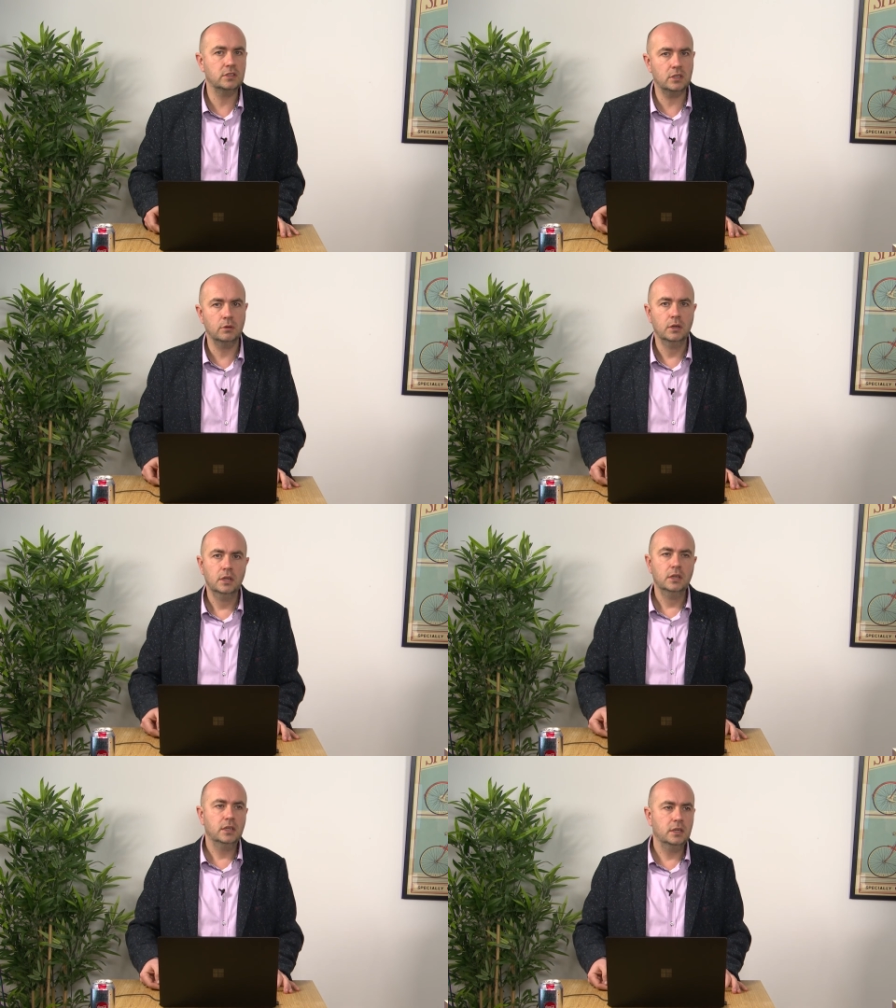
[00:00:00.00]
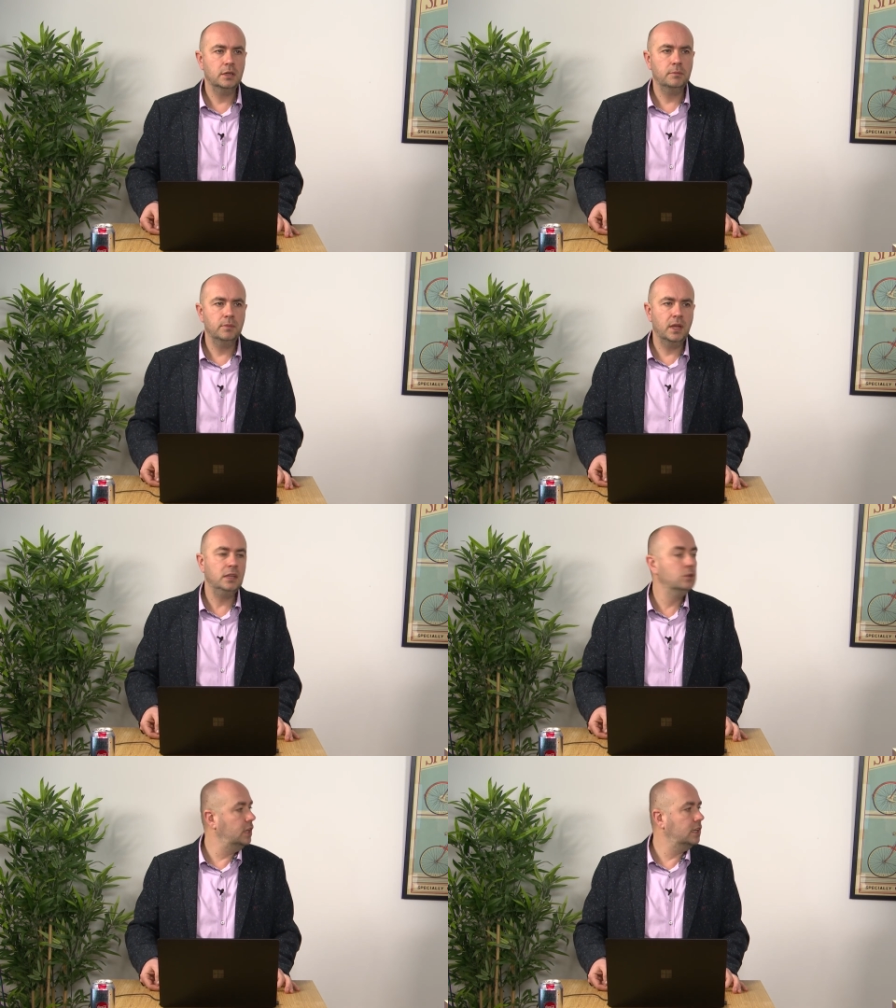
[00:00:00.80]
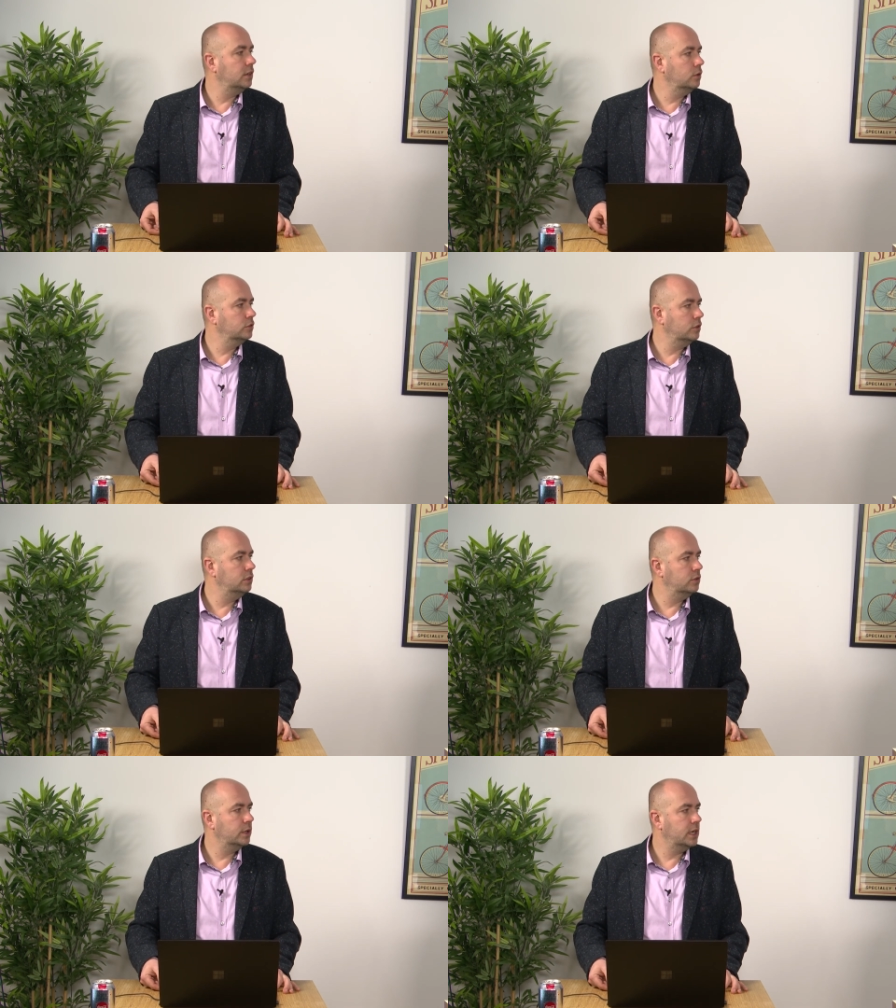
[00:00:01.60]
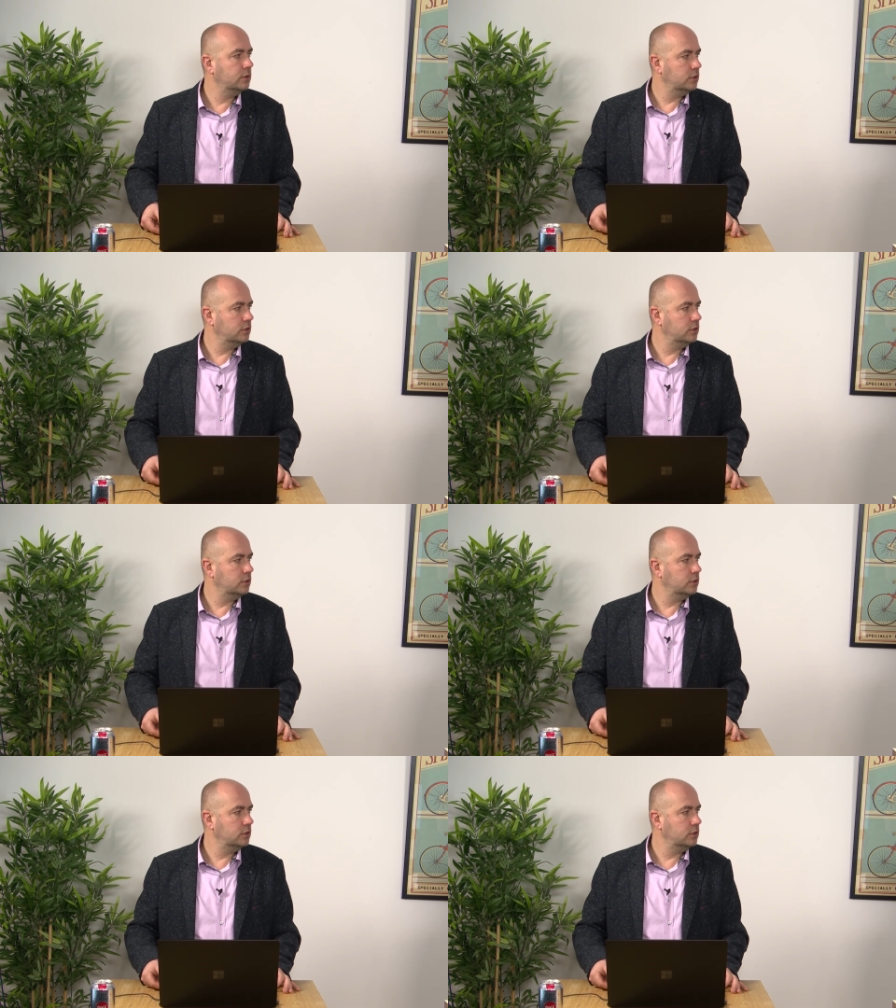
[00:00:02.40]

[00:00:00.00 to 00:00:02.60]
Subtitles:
So, and you take that also into account.